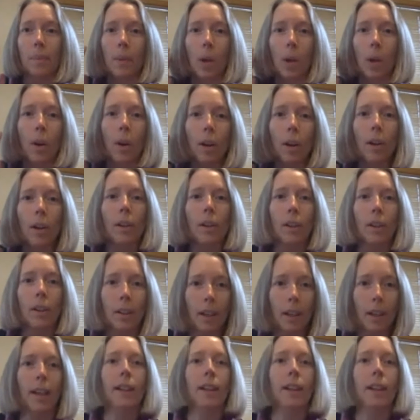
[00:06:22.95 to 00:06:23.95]
oral
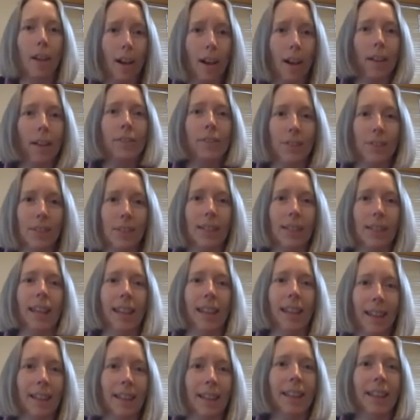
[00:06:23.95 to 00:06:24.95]
cutoffs
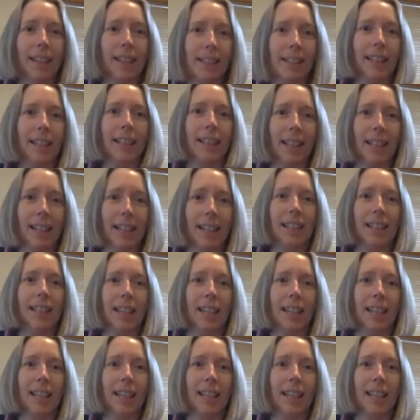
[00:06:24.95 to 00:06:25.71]
and things like that